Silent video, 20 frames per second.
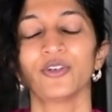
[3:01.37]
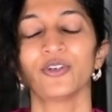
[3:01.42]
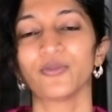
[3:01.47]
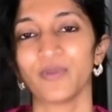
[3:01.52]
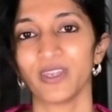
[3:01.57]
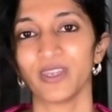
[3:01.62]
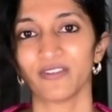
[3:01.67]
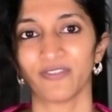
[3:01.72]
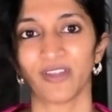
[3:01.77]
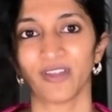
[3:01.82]
to
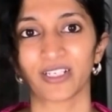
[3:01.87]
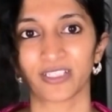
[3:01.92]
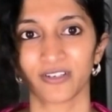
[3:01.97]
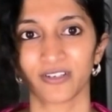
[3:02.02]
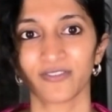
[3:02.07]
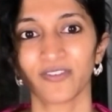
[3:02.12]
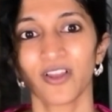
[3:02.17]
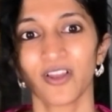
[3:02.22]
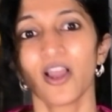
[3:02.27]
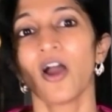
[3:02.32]
be effective.
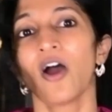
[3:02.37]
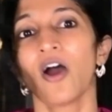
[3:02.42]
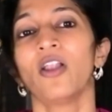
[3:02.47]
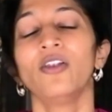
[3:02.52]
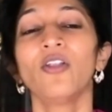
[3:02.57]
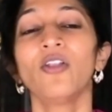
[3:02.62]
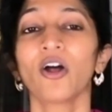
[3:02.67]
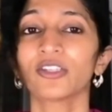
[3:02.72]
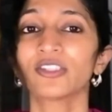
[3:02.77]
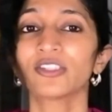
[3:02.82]

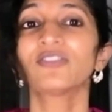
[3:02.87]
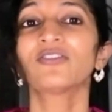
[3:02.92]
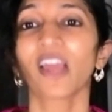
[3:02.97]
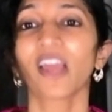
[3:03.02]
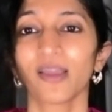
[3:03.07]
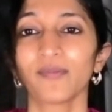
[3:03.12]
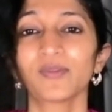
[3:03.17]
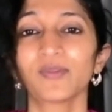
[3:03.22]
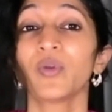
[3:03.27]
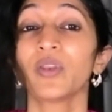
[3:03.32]
Lots of
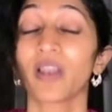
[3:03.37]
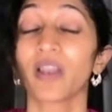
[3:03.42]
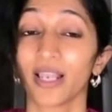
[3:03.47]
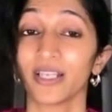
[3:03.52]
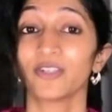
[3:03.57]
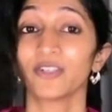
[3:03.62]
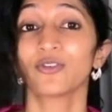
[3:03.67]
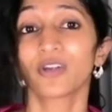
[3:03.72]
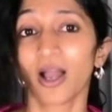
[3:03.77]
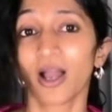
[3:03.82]
times we run
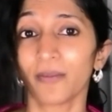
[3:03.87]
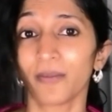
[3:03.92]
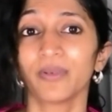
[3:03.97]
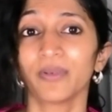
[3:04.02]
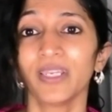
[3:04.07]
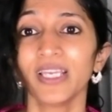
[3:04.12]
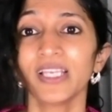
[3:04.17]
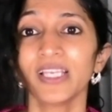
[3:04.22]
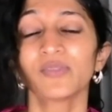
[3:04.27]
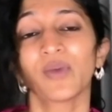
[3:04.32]
into
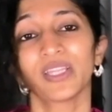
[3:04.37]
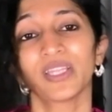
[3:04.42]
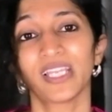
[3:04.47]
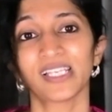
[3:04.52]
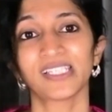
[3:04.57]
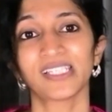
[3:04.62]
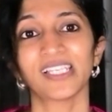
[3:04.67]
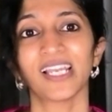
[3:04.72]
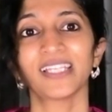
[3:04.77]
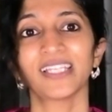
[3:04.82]
companies where they
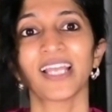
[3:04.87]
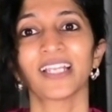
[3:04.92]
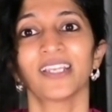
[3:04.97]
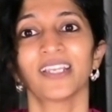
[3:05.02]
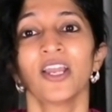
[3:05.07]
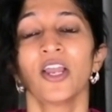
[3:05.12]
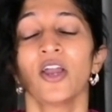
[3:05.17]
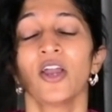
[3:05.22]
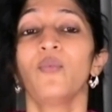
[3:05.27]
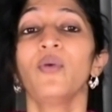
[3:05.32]
say that
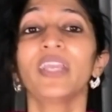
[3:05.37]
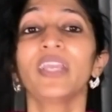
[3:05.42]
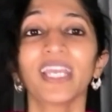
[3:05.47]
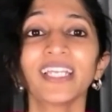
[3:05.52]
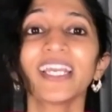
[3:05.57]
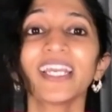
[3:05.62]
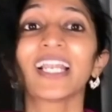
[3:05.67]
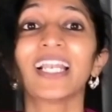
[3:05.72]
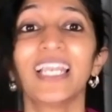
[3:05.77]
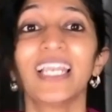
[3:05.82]
we can
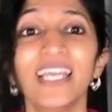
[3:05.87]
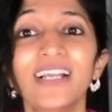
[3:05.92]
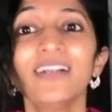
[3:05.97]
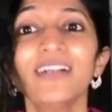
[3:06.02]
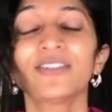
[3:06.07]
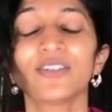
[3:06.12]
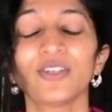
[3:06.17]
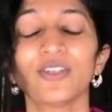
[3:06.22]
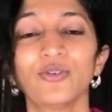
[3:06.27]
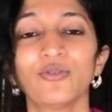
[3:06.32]
get legal
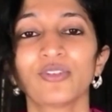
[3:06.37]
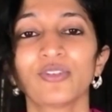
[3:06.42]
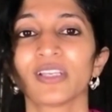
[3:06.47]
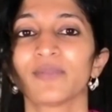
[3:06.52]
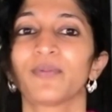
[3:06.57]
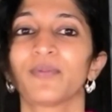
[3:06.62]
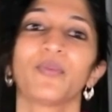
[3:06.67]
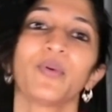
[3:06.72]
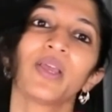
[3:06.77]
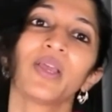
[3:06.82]
to use it,
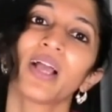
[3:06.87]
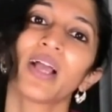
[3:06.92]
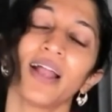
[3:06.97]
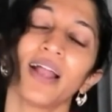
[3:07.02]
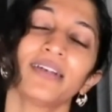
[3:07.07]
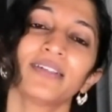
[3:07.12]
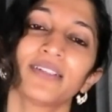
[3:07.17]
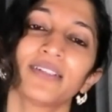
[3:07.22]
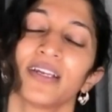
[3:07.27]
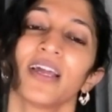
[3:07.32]
but we
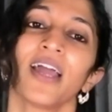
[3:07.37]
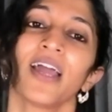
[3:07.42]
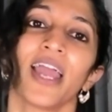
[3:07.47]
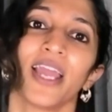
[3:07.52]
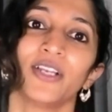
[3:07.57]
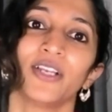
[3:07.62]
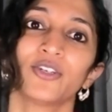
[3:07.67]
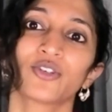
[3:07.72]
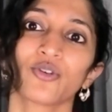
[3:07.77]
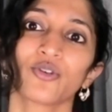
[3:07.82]
can't
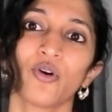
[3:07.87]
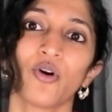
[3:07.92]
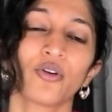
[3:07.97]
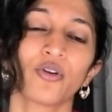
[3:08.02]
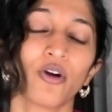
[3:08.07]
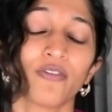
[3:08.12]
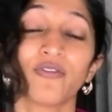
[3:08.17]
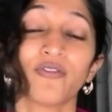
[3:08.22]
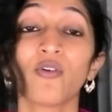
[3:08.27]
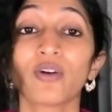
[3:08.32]
ensure
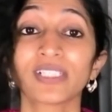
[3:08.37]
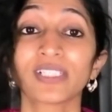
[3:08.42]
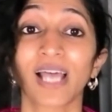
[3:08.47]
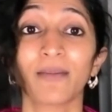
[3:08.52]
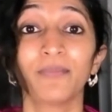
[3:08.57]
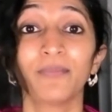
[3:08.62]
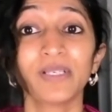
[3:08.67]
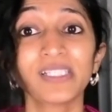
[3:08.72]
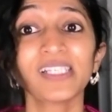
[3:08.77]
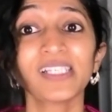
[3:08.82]
or force our
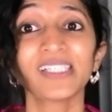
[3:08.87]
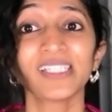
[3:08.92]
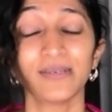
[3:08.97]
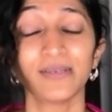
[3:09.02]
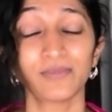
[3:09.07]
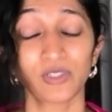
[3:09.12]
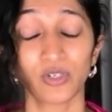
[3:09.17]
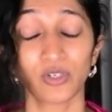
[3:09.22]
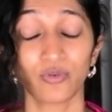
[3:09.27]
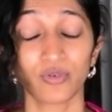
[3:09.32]
business teams
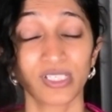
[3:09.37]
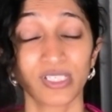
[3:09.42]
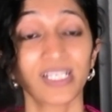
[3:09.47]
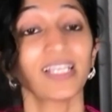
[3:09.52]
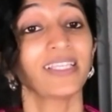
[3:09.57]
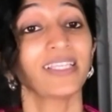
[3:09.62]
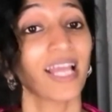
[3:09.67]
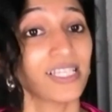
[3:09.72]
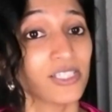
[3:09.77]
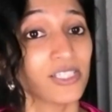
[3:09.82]
to use it. And
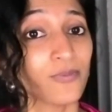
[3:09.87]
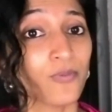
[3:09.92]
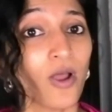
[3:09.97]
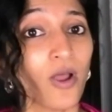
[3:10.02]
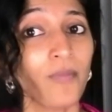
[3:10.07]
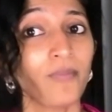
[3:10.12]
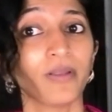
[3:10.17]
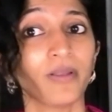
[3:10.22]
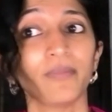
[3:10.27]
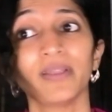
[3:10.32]
that's a
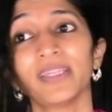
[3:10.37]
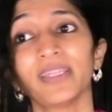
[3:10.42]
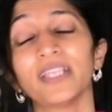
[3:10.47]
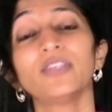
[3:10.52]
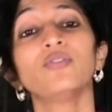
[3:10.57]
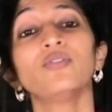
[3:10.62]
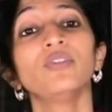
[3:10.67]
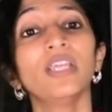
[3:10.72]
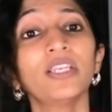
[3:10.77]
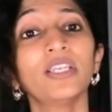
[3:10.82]
problem. And then
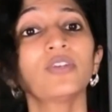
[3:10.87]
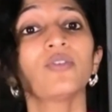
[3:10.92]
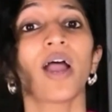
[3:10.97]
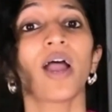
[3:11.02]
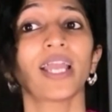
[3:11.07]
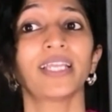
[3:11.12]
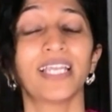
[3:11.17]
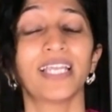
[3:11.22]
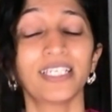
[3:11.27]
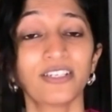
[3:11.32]
you need to
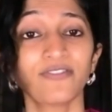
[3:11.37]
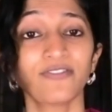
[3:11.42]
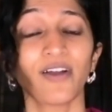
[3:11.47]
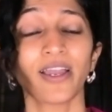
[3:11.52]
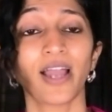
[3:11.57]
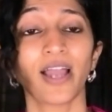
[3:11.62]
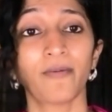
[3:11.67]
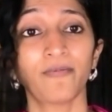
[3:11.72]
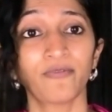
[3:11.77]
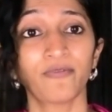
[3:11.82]
identify
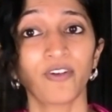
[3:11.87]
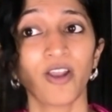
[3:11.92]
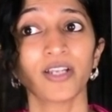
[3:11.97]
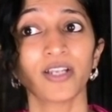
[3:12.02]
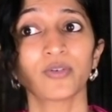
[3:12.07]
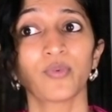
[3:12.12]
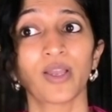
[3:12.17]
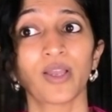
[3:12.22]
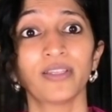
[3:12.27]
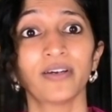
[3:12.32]
upfront
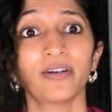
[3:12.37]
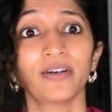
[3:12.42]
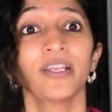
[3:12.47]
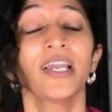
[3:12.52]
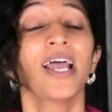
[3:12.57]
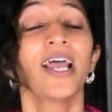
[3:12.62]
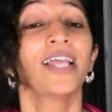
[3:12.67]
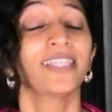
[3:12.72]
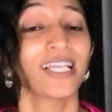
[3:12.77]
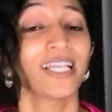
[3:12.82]
whether
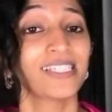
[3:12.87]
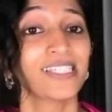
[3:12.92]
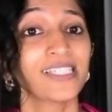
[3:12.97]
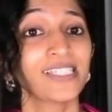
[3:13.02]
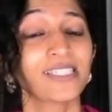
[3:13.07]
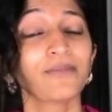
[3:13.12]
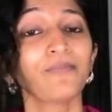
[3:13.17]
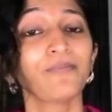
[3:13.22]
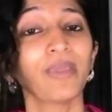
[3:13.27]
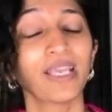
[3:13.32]
that
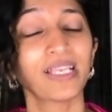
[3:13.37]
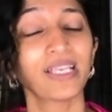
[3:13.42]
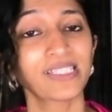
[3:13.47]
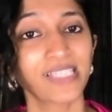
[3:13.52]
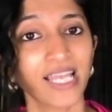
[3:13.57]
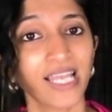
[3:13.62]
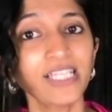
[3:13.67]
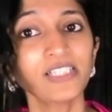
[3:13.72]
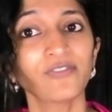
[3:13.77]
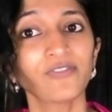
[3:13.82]
system makes
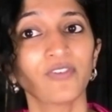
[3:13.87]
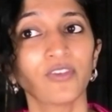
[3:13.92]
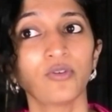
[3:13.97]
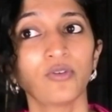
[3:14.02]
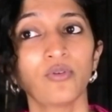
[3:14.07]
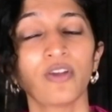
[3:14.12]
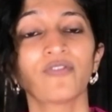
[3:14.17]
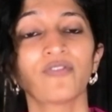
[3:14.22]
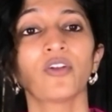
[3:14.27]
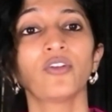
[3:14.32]
sense for you
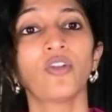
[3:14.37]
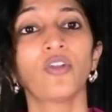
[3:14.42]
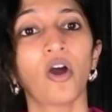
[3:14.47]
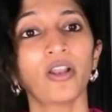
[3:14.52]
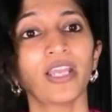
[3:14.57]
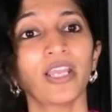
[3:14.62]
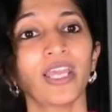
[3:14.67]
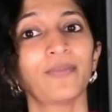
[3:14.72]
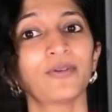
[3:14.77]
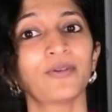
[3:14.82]
if you're
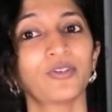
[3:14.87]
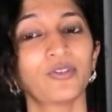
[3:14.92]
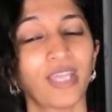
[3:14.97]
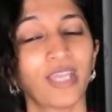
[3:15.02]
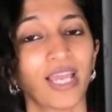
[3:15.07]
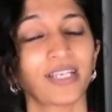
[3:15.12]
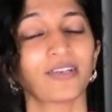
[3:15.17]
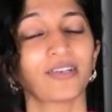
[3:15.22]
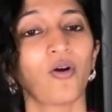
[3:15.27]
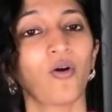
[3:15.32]
not able to
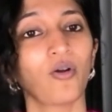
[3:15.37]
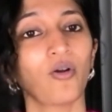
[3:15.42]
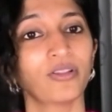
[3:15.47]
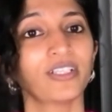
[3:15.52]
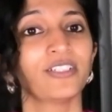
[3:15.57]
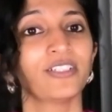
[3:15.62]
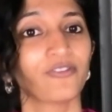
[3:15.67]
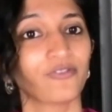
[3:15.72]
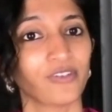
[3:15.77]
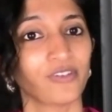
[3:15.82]
get all the
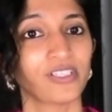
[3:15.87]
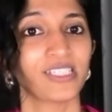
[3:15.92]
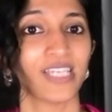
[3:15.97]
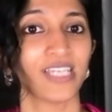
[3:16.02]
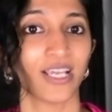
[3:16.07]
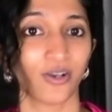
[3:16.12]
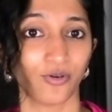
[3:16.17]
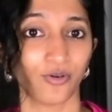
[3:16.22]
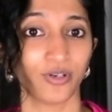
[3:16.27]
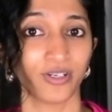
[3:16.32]
different
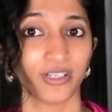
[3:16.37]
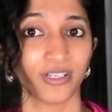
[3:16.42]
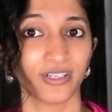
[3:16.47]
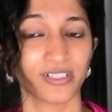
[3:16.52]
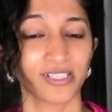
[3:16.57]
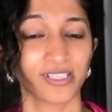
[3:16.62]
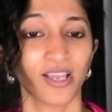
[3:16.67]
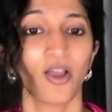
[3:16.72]
stakeholders